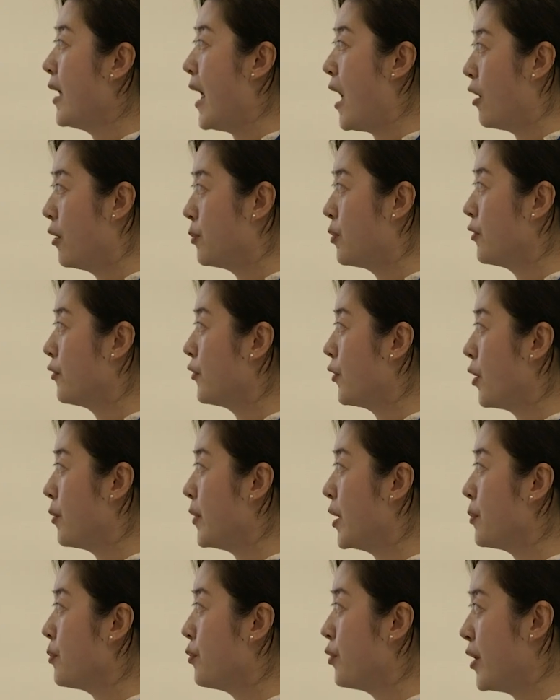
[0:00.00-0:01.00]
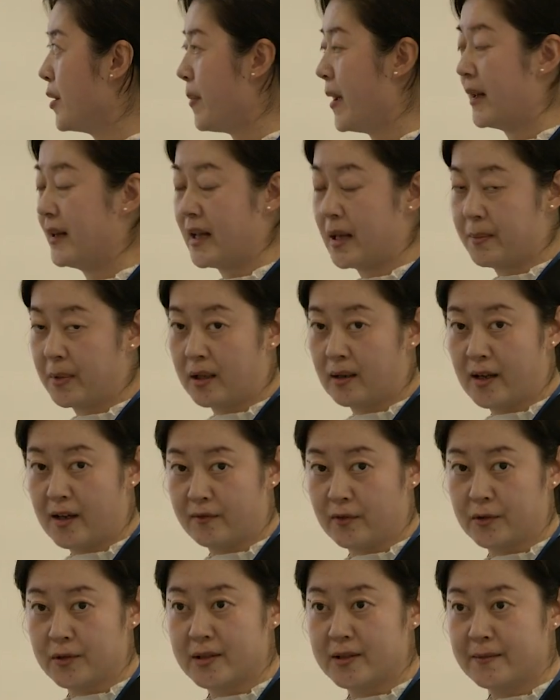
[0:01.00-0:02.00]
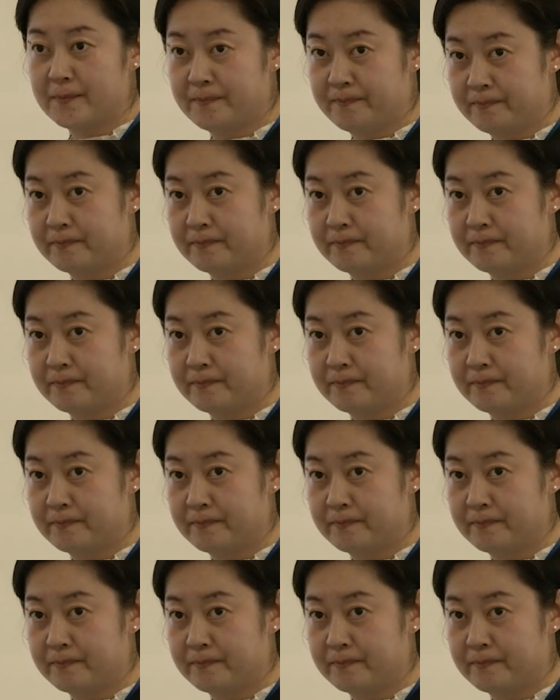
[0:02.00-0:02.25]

outperforming pre-pandemic levels.